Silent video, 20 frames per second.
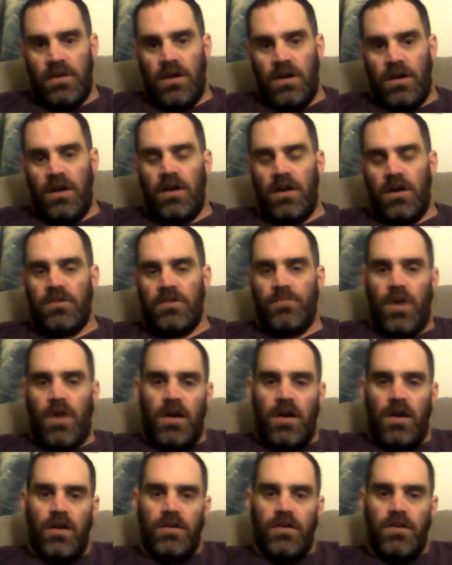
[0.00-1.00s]
You
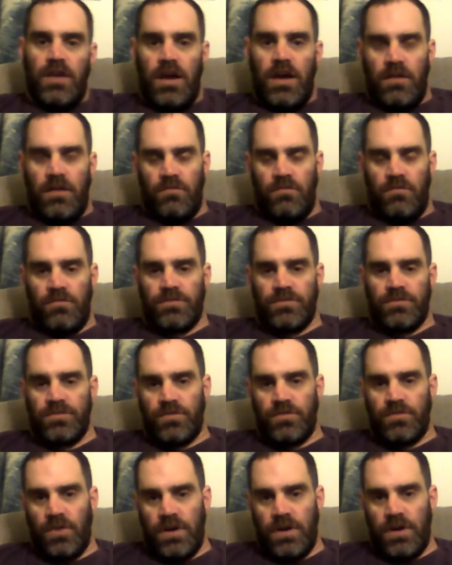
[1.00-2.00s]
probably heard that once or
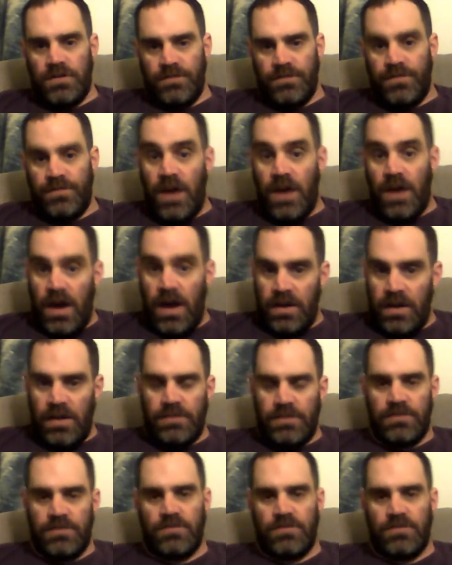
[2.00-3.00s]
twice. If not,
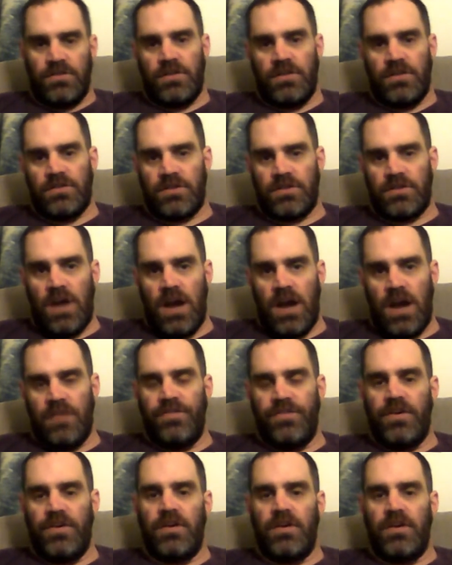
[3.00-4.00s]
it's kind
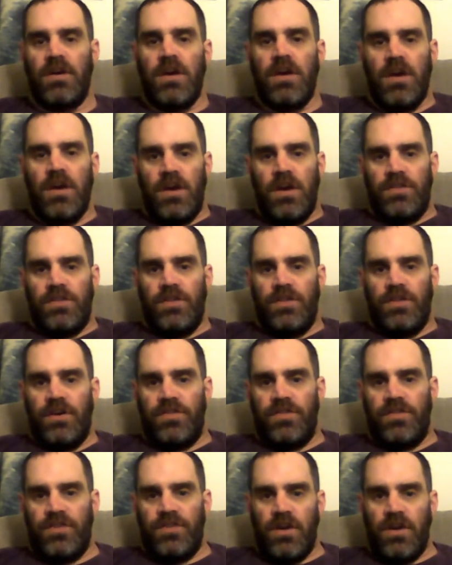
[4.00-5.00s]
of the
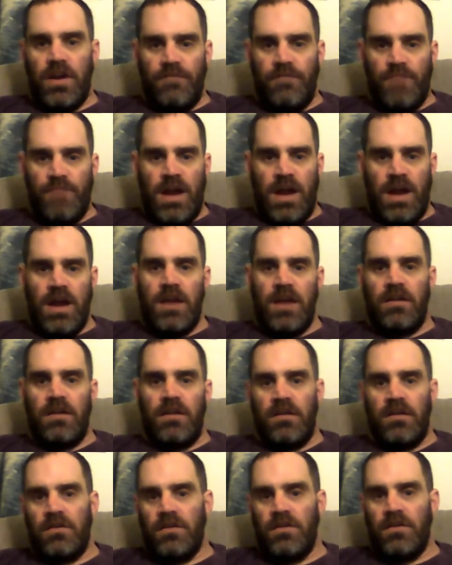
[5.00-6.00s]
theory of man.
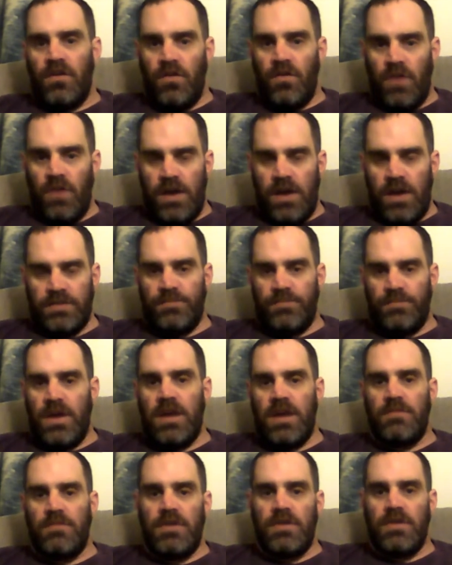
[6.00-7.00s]
You know, as a
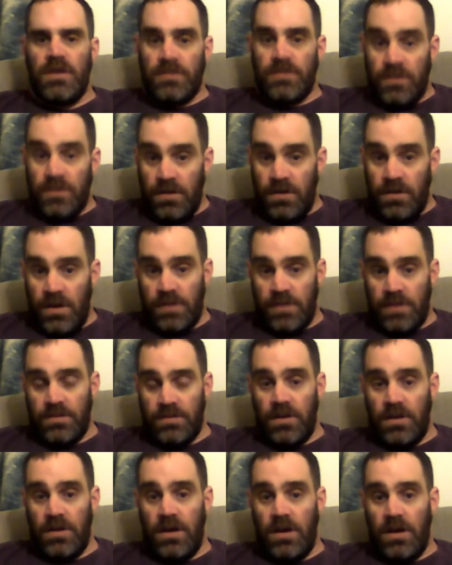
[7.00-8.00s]
baby, as
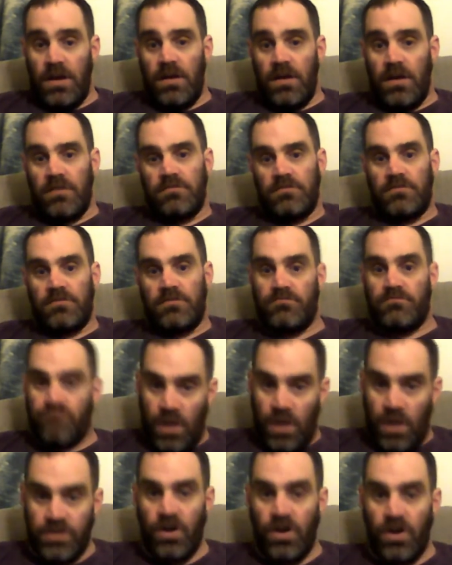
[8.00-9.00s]
a
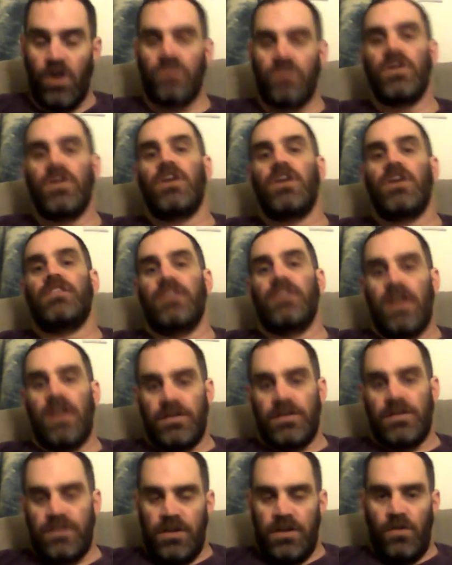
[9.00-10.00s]
adult, then
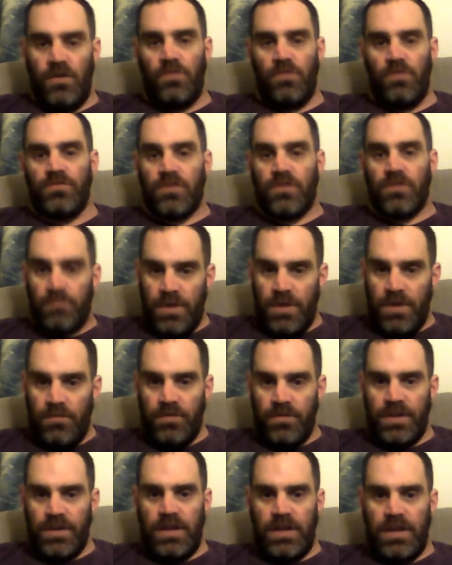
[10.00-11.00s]
as you get older,
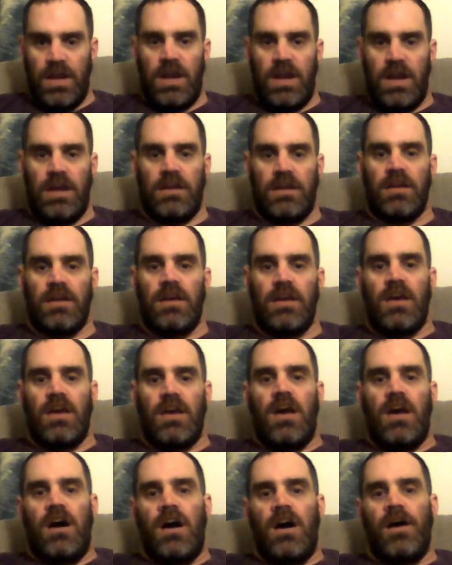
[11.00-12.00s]
people with a cane.
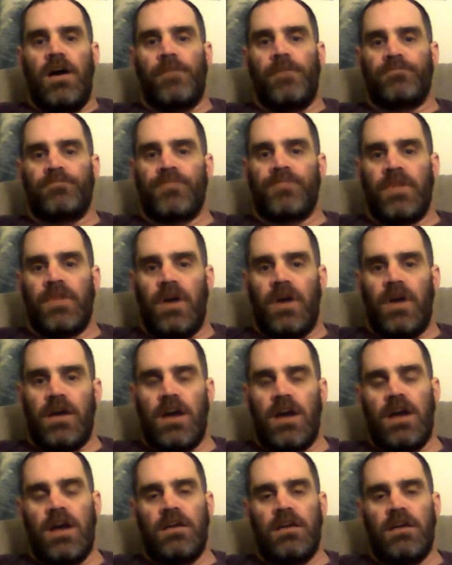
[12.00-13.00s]
I
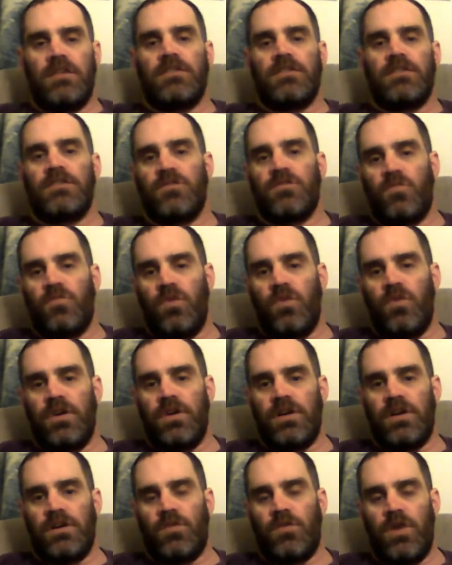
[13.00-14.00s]
kind of want
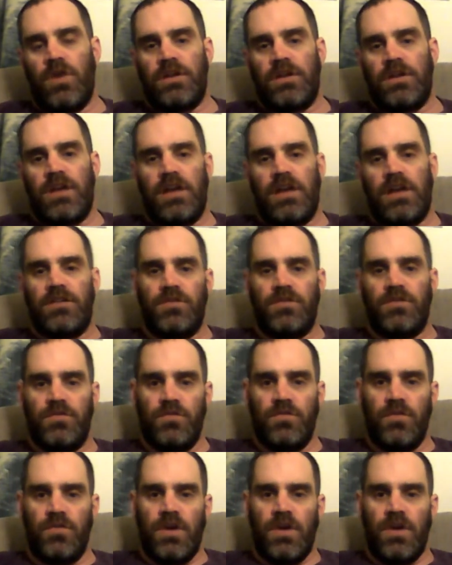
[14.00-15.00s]
to equate that
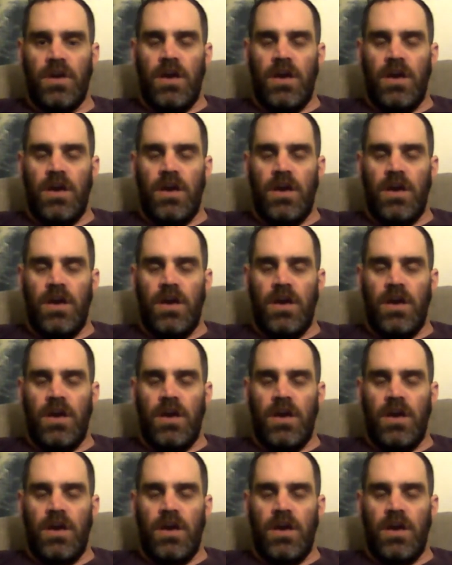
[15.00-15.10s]
to